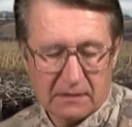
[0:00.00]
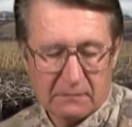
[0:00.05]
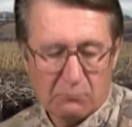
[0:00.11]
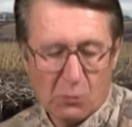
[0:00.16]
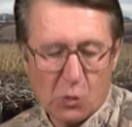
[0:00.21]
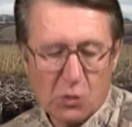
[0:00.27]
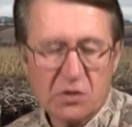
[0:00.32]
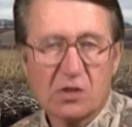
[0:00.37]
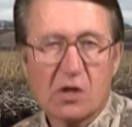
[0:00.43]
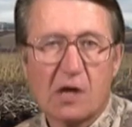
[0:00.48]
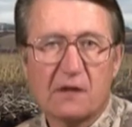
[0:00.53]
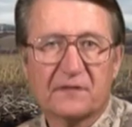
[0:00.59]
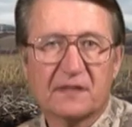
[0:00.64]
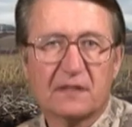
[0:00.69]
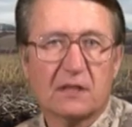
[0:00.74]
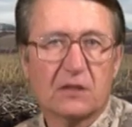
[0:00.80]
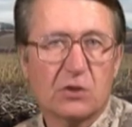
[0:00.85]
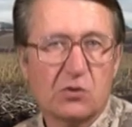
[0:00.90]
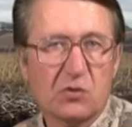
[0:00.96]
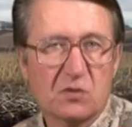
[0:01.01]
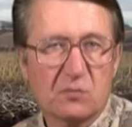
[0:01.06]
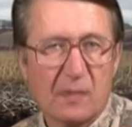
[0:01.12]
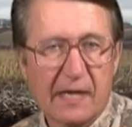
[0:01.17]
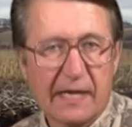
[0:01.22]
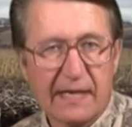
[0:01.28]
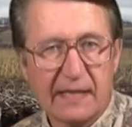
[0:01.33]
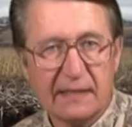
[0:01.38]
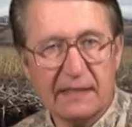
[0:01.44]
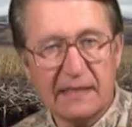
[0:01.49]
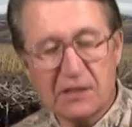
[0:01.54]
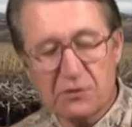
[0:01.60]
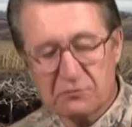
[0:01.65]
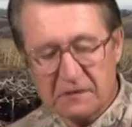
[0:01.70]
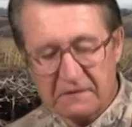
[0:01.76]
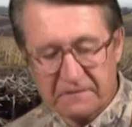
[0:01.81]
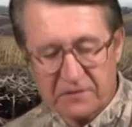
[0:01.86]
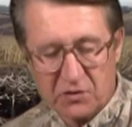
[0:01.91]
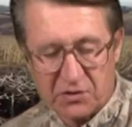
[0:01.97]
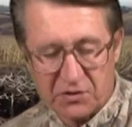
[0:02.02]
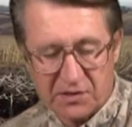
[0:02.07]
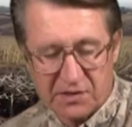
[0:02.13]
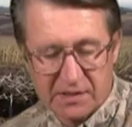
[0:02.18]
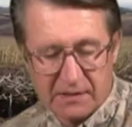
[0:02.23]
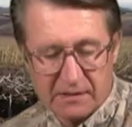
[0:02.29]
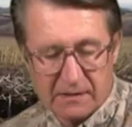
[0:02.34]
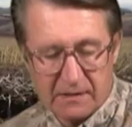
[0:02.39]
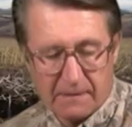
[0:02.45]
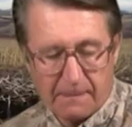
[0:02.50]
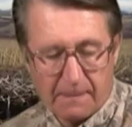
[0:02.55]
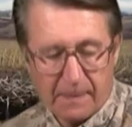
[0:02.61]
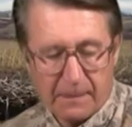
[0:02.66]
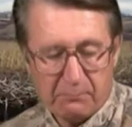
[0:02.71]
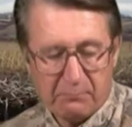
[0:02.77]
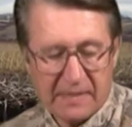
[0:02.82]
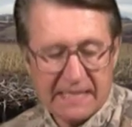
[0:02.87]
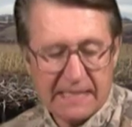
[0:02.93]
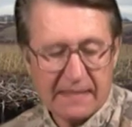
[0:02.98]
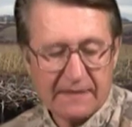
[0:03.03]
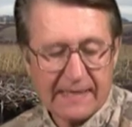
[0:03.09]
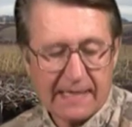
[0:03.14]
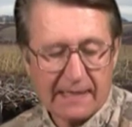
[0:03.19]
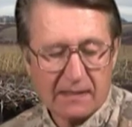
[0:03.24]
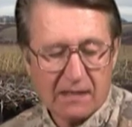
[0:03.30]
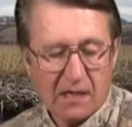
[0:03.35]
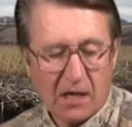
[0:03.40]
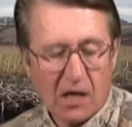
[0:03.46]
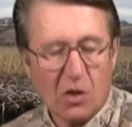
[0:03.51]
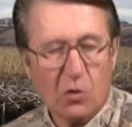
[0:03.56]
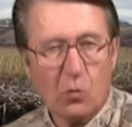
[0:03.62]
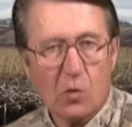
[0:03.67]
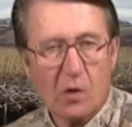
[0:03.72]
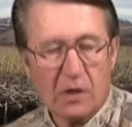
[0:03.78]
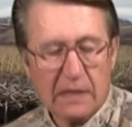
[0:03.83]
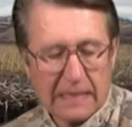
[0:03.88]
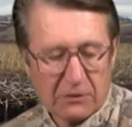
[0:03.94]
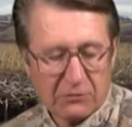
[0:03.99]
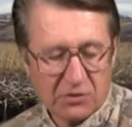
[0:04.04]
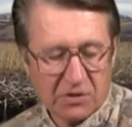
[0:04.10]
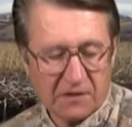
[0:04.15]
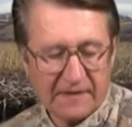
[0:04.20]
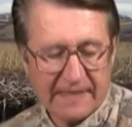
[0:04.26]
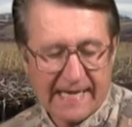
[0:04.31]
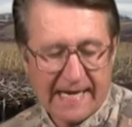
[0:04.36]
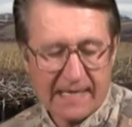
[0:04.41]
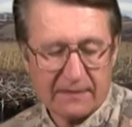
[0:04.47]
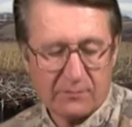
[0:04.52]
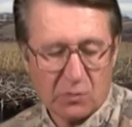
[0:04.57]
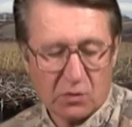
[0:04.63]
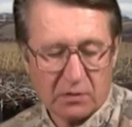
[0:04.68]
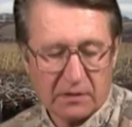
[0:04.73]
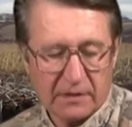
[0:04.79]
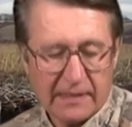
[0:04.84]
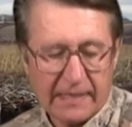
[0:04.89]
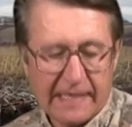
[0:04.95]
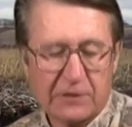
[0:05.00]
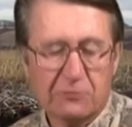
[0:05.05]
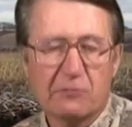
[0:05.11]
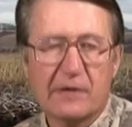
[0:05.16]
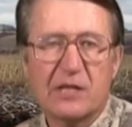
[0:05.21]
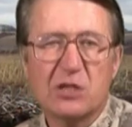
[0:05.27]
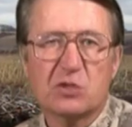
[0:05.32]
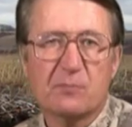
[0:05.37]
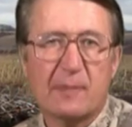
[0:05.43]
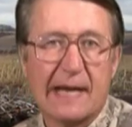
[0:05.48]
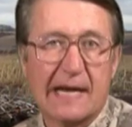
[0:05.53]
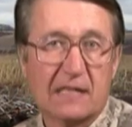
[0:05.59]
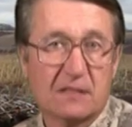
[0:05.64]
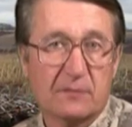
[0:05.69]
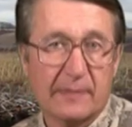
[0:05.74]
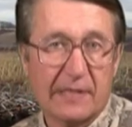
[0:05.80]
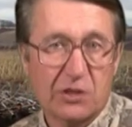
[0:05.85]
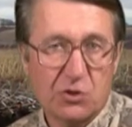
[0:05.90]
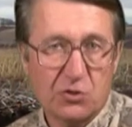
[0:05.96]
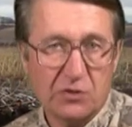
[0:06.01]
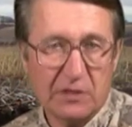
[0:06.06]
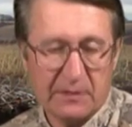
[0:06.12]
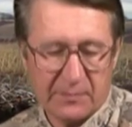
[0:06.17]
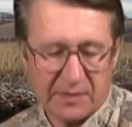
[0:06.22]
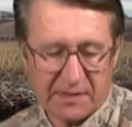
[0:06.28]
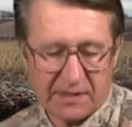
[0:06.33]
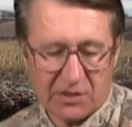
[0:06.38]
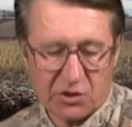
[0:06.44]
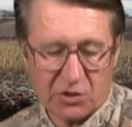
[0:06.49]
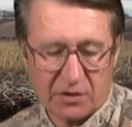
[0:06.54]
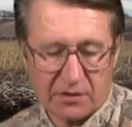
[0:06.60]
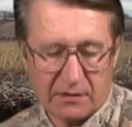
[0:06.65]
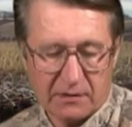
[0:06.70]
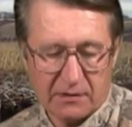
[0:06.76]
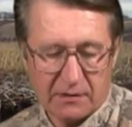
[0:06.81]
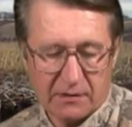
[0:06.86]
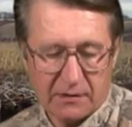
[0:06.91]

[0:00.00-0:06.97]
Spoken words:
Most often I'll use mine in reverse, meaning that I'll walk out to the animal and range back to my shooting position.